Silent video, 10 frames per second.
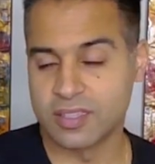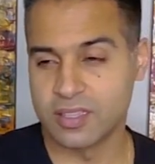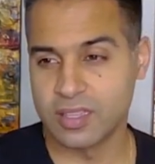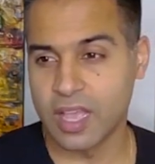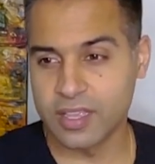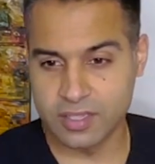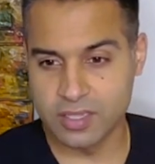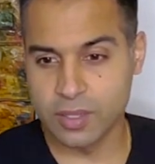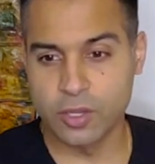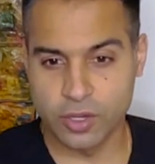Now
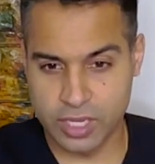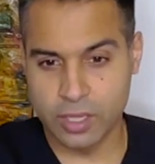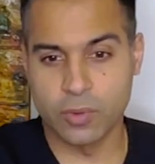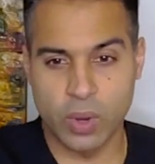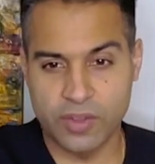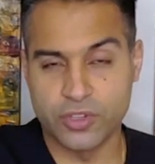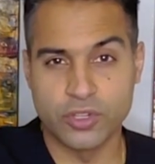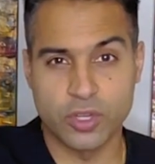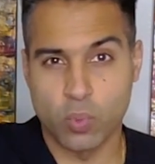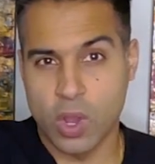your wife's
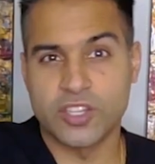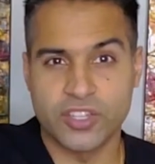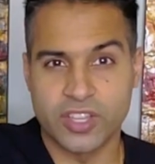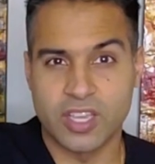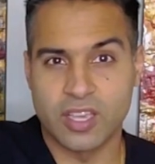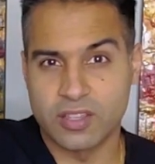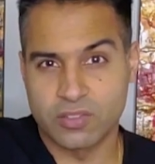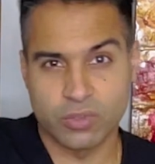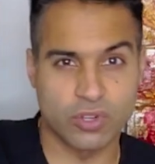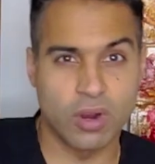usually watching the kids,
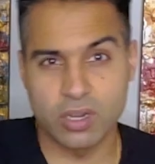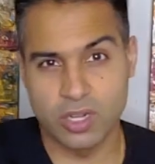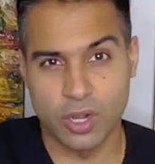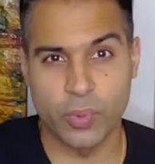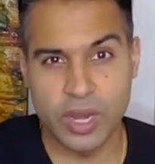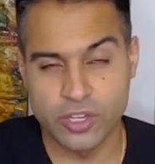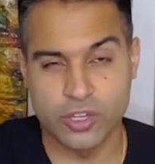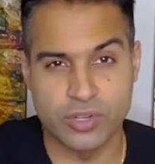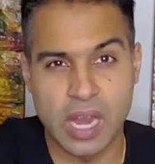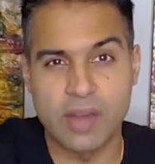so it's hard to arrange a
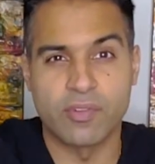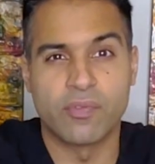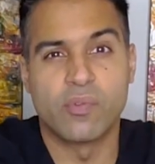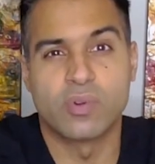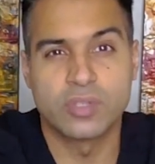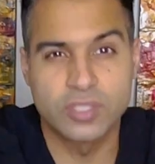driver for it.